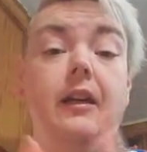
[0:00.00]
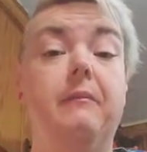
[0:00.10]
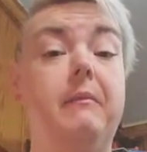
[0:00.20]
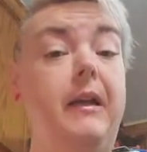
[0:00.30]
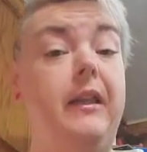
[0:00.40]

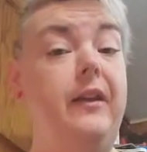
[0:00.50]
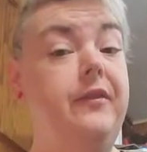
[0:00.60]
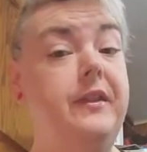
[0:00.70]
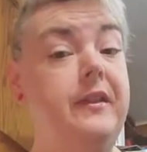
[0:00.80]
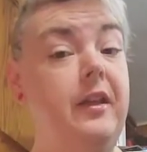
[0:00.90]
my
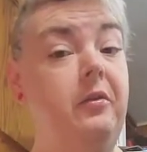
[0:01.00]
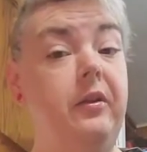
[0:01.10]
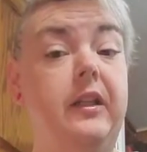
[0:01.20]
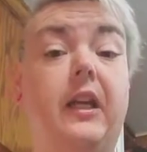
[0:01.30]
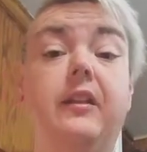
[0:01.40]
life isn't that
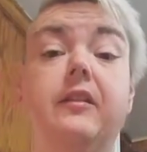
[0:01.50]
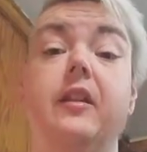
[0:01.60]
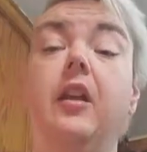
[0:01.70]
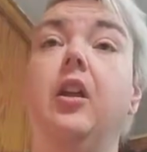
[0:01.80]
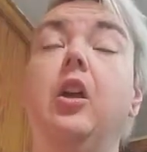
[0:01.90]
organized.
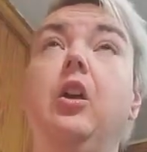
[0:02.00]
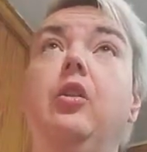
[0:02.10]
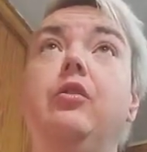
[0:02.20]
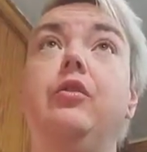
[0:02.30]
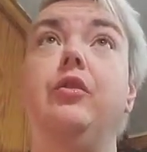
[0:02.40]

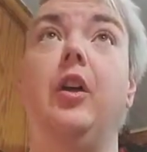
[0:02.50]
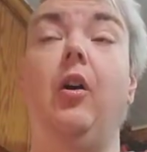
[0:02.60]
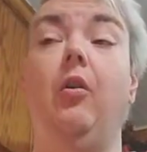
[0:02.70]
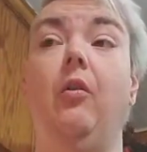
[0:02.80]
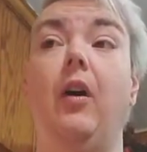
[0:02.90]

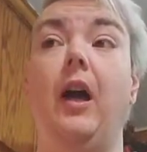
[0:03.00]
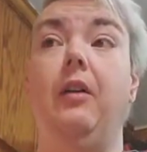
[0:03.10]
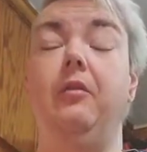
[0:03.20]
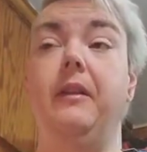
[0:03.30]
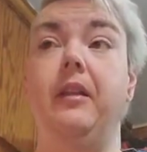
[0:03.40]
So I
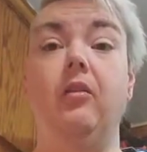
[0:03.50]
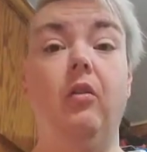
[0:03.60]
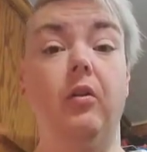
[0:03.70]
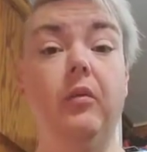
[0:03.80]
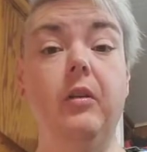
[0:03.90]
would be like, oh,
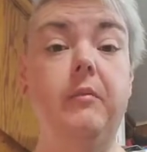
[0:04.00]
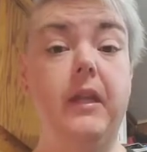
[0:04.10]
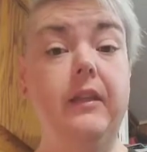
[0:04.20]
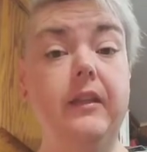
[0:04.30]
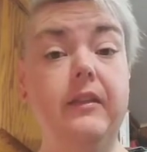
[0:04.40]
I want to
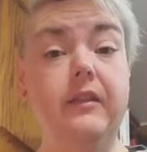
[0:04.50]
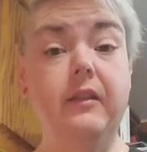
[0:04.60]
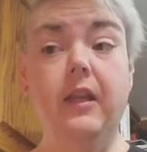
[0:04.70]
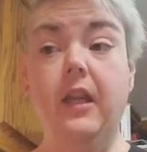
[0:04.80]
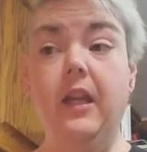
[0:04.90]
make this.
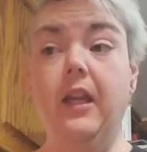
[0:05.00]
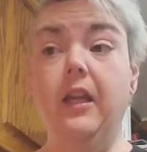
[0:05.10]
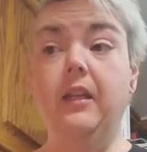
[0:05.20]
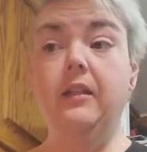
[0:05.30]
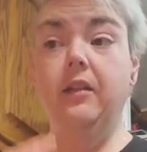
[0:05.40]

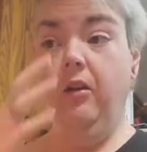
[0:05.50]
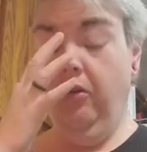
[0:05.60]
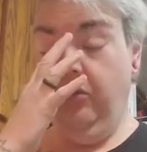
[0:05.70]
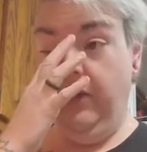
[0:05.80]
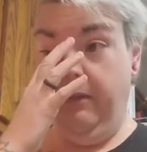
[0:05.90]
And oh,
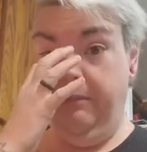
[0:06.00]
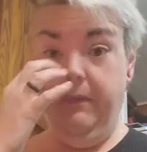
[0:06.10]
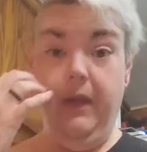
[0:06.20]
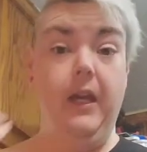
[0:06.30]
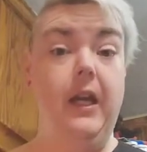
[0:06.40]
crap,
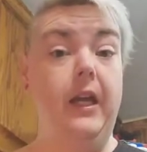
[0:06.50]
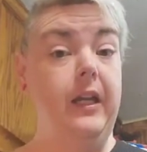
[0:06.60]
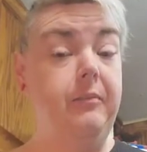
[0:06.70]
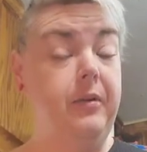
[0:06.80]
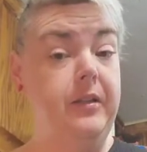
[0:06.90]
I
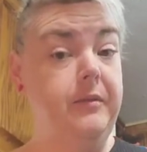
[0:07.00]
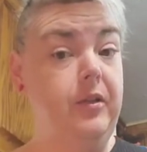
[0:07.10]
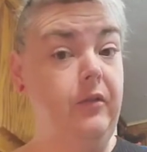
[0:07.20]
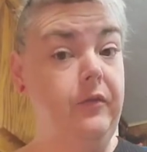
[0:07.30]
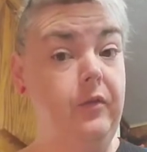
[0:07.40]
got to press my
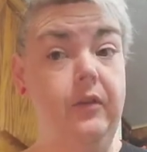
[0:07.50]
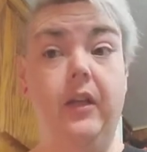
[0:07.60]
tofu.